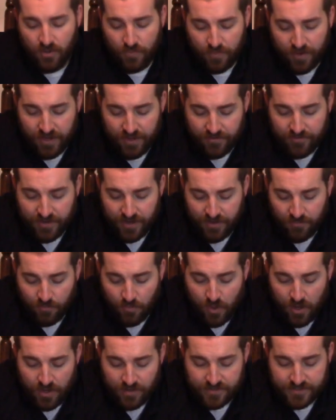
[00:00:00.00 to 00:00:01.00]
We have uh,
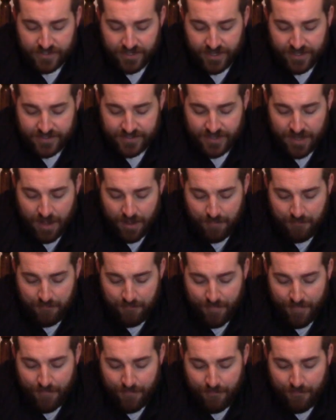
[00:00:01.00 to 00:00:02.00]
Walls against
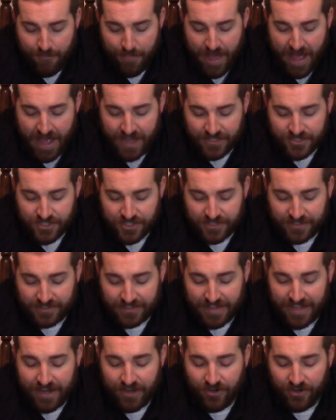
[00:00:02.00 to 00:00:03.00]

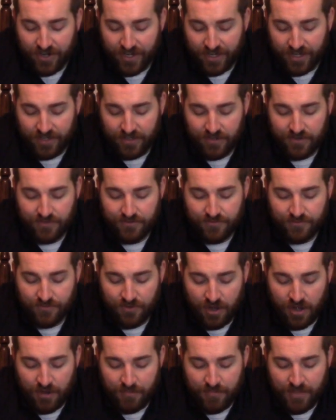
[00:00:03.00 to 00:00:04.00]
Bachelary
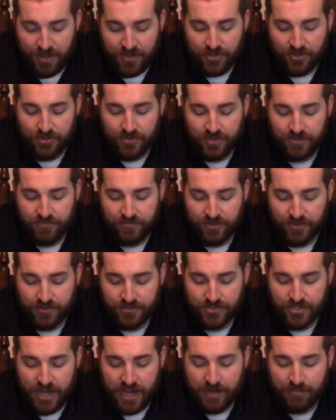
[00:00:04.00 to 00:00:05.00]
from Unionville,
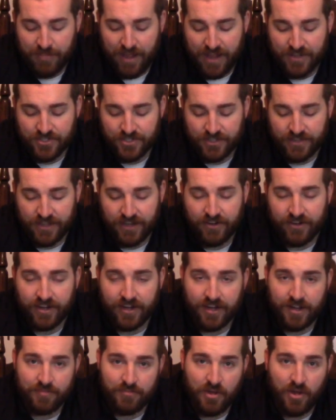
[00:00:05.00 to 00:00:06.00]
Jack Bachelary,
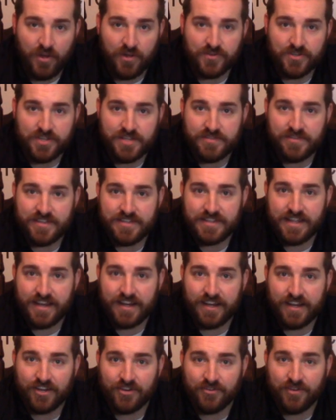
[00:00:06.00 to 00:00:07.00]
and I apologize if I said
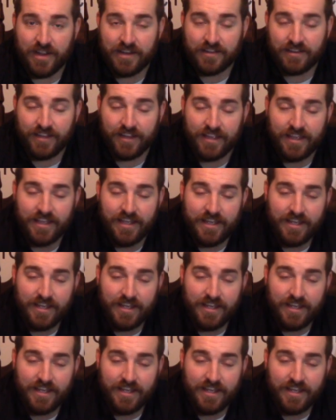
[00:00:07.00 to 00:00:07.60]
it incorrectly.